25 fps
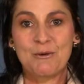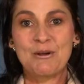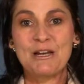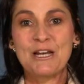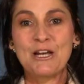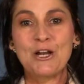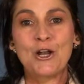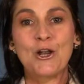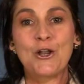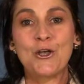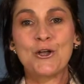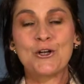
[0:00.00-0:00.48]
We
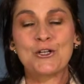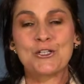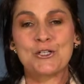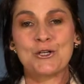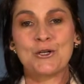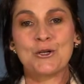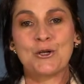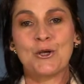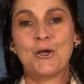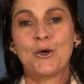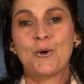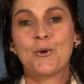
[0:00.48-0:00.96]
need to learn
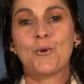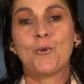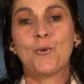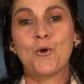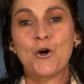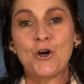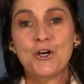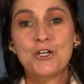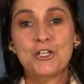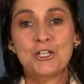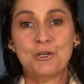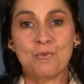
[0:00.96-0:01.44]
to
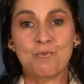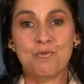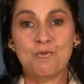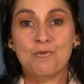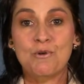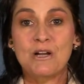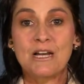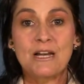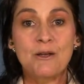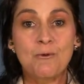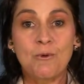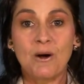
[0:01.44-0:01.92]
worship
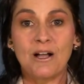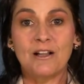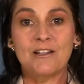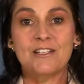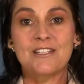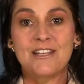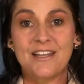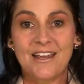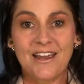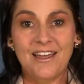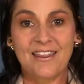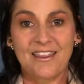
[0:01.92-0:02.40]
really well
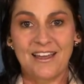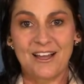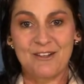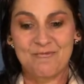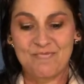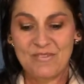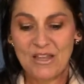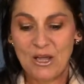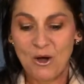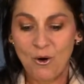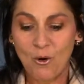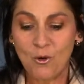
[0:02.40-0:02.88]
together.
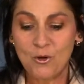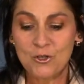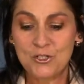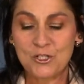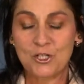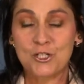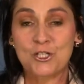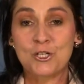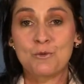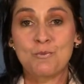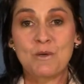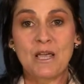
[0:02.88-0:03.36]

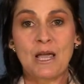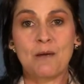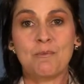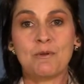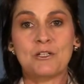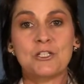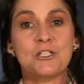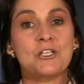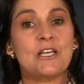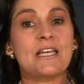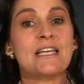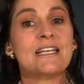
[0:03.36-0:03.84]
Also, to be
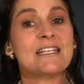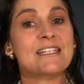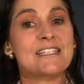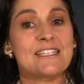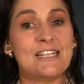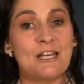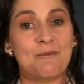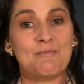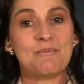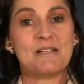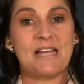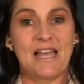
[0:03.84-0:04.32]
able to
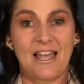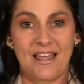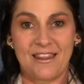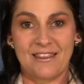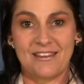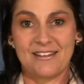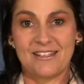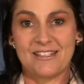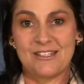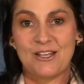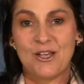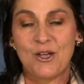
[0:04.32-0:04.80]
accept
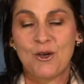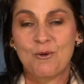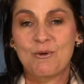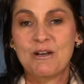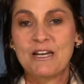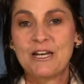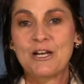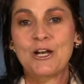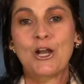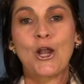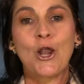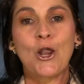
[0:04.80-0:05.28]
others. We
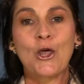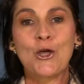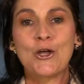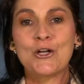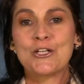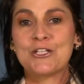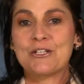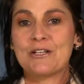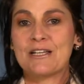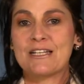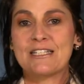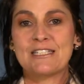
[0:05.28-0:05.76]
need to
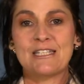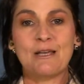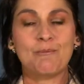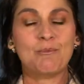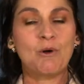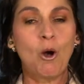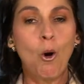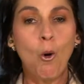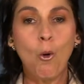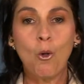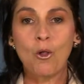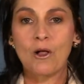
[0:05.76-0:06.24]
learn to
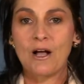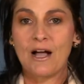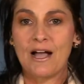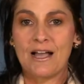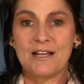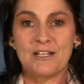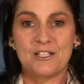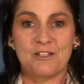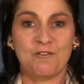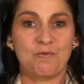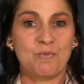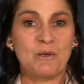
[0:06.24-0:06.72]
accept all
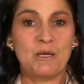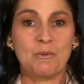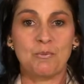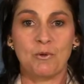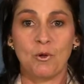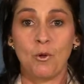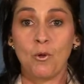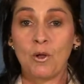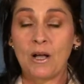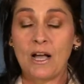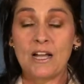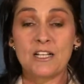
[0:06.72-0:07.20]
kinds of
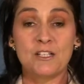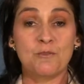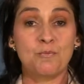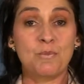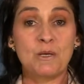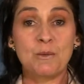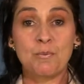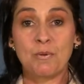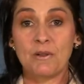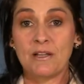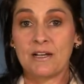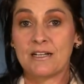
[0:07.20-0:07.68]
people, all kinds of
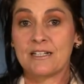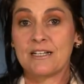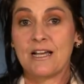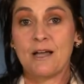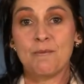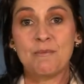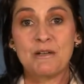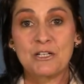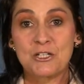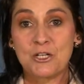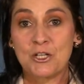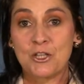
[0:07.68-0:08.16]
people that
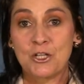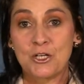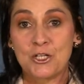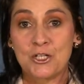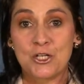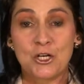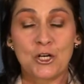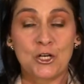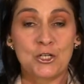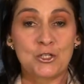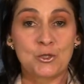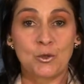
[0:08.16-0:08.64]
come into the
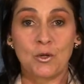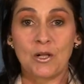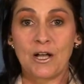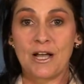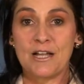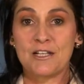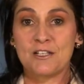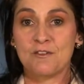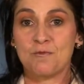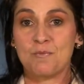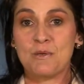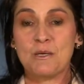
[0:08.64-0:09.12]
church, all
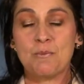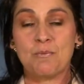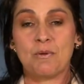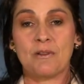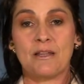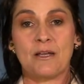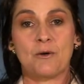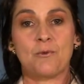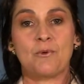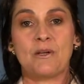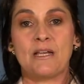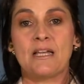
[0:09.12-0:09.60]
kinds of people
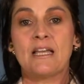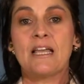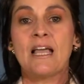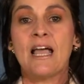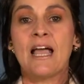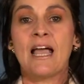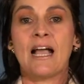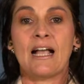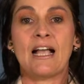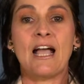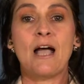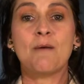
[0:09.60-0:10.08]
that we
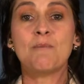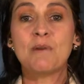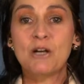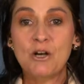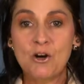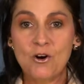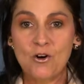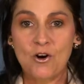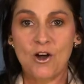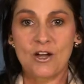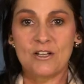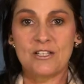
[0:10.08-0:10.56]
come
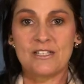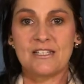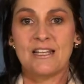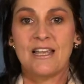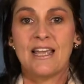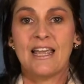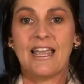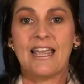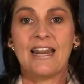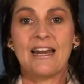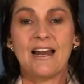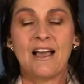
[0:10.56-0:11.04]
across
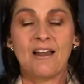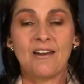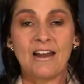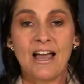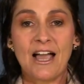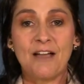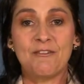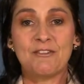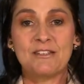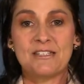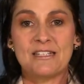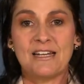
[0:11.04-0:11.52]
in our
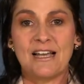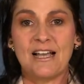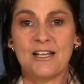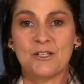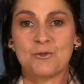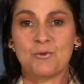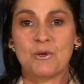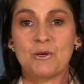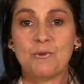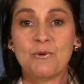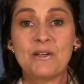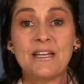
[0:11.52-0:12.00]

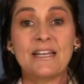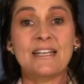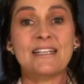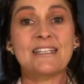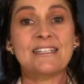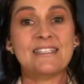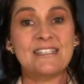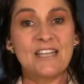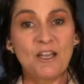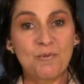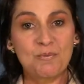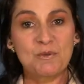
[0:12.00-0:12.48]
lifestyles. When we
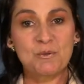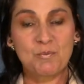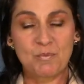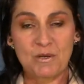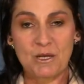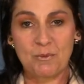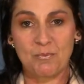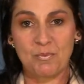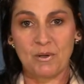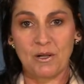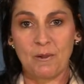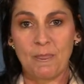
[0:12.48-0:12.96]
accept
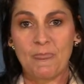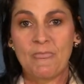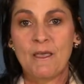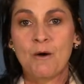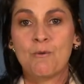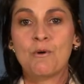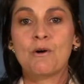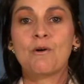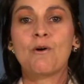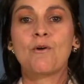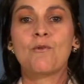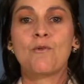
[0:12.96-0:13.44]
people,
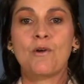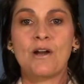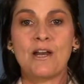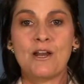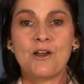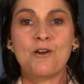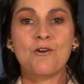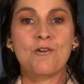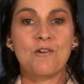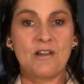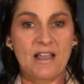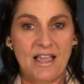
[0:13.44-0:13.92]
we're already
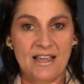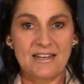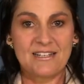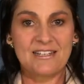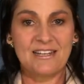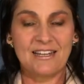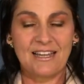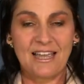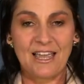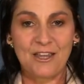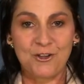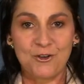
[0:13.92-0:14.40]

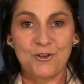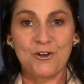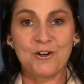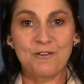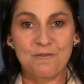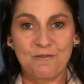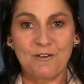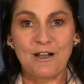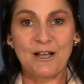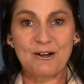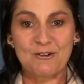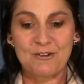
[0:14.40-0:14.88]
creating a
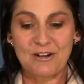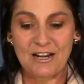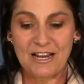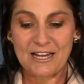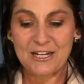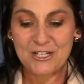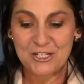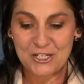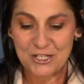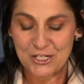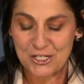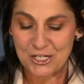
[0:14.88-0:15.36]
unified
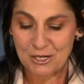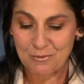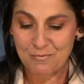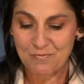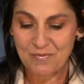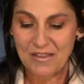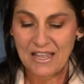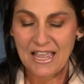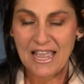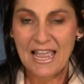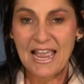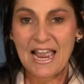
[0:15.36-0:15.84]
relationship.
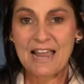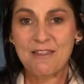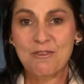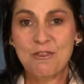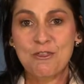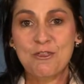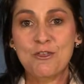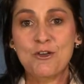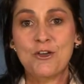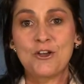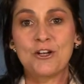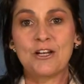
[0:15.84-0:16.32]
And
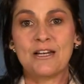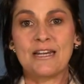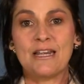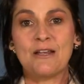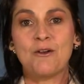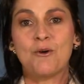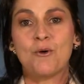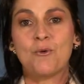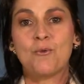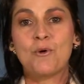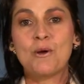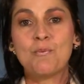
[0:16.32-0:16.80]

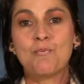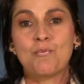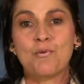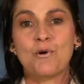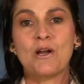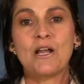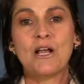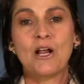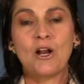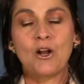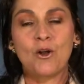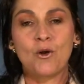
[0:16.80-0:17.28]
thirdly, we
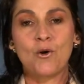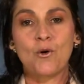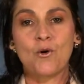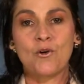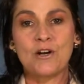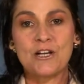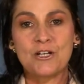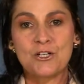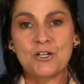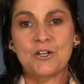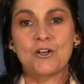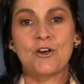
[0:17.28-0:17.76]
bring
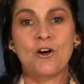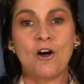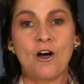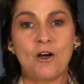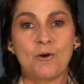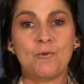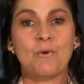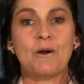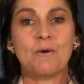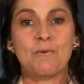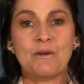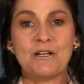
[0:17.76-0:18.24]
glory to
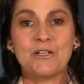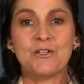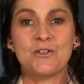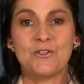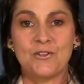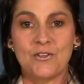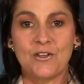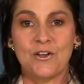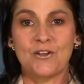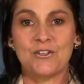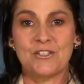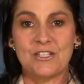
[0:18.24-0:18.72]
God when we
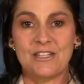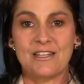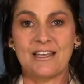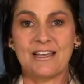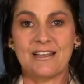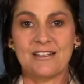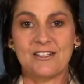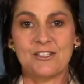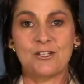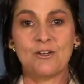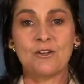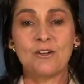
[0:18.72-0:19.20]
do those
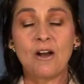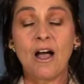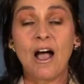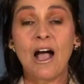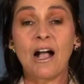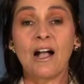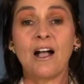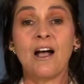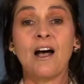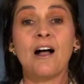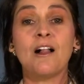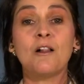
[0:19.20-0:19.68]
things. So it
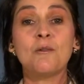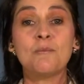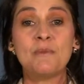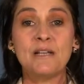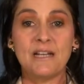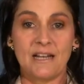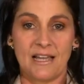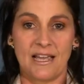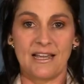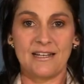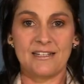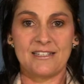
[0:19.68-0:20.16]

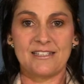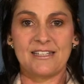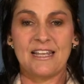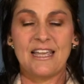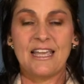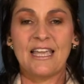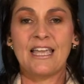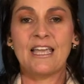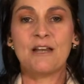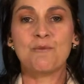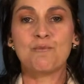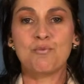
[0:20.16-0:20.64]
culminates
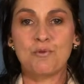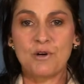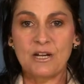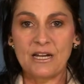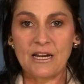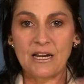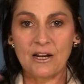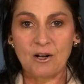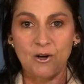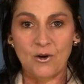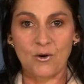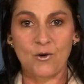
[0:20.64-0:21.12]
in
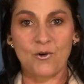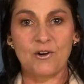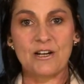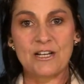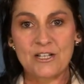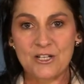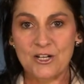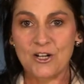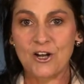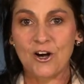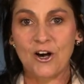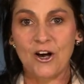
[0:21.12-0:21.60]
bringing glory
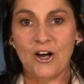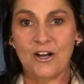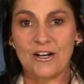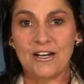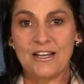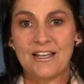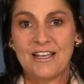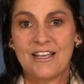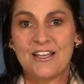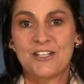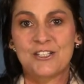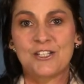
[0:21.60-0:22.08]
to God.
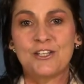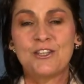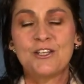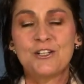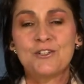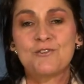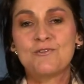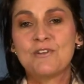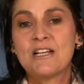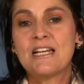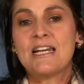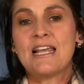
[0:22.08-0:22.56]
So
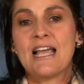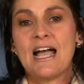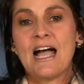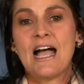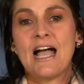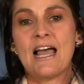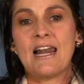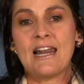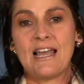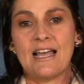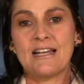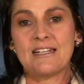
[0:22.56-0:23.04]
this really
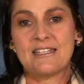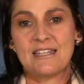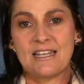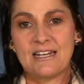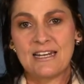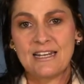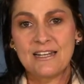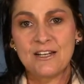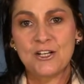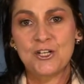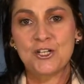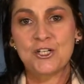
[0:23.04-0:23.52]
highlights
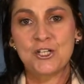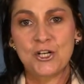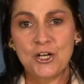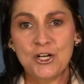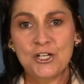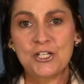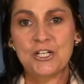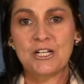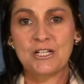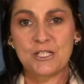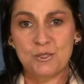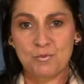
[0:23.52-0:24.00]
that in a
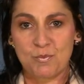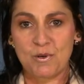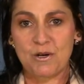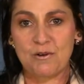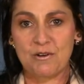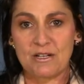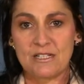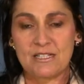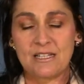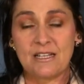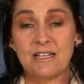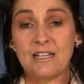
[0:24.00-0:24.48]
church
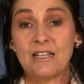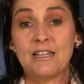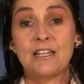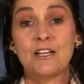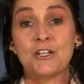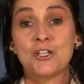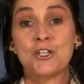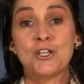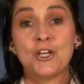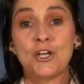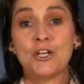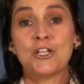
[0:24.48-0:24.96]
experience and in
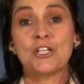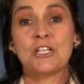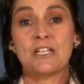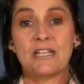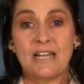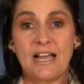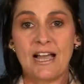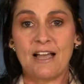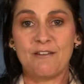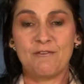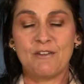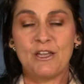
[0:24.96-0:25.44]
their church
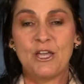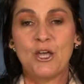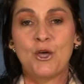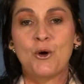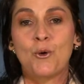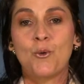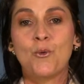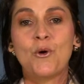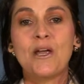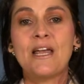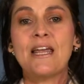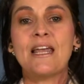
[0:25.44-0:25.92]
life,
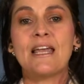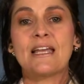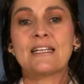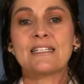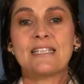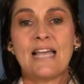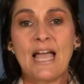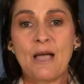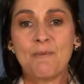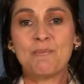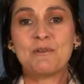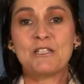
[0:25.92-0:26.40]
we
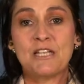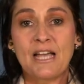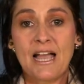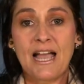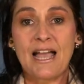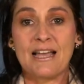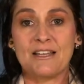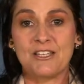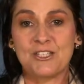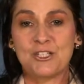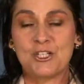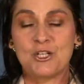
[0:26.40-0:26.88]
it's up to
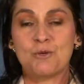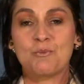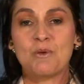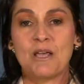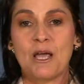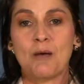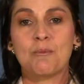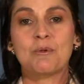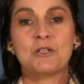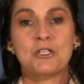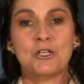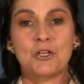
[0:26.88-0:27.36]
us to be
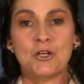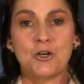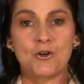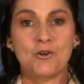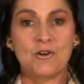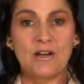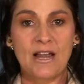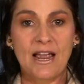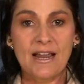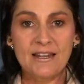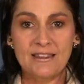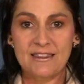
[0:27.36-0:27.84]
able to
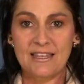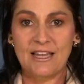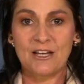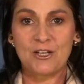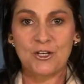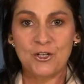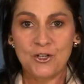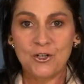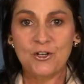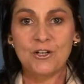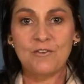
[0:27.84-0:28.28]
create that